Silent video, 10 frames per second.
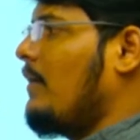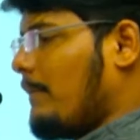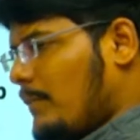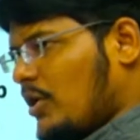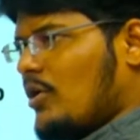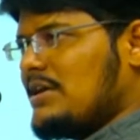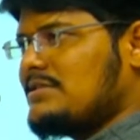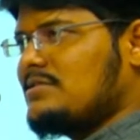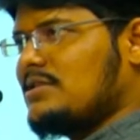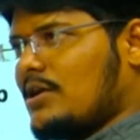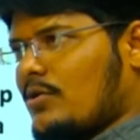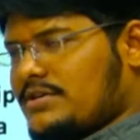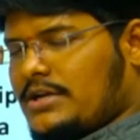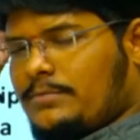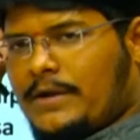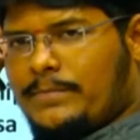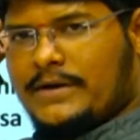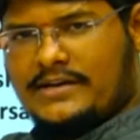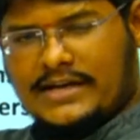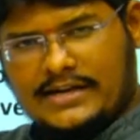Because the question paper
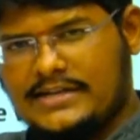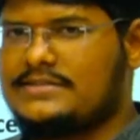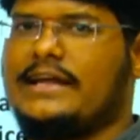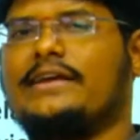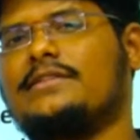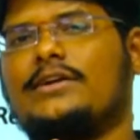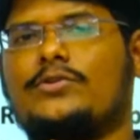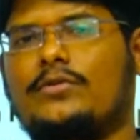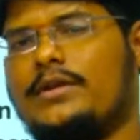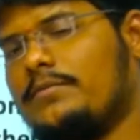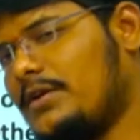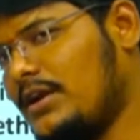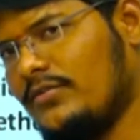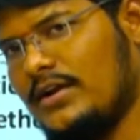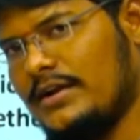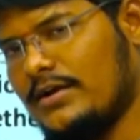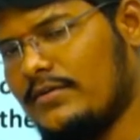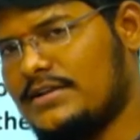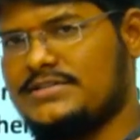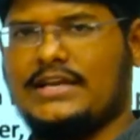trend is like that only. It will never
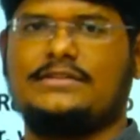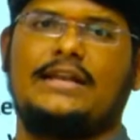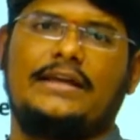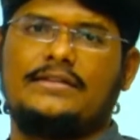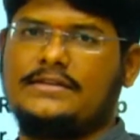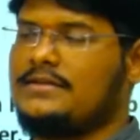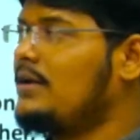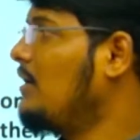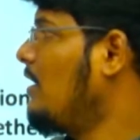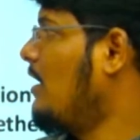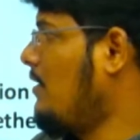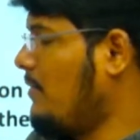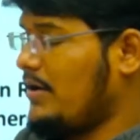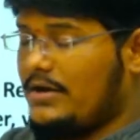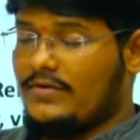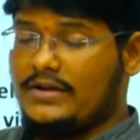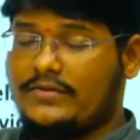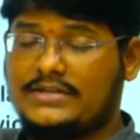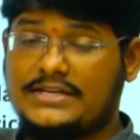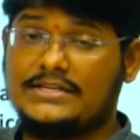change like this. It will never
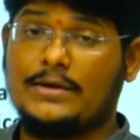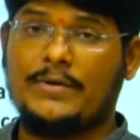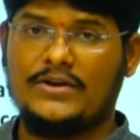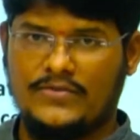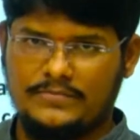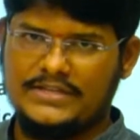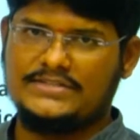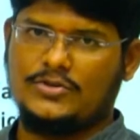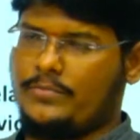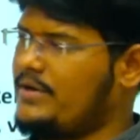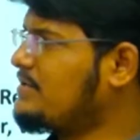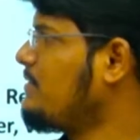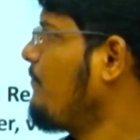change apart from these topics.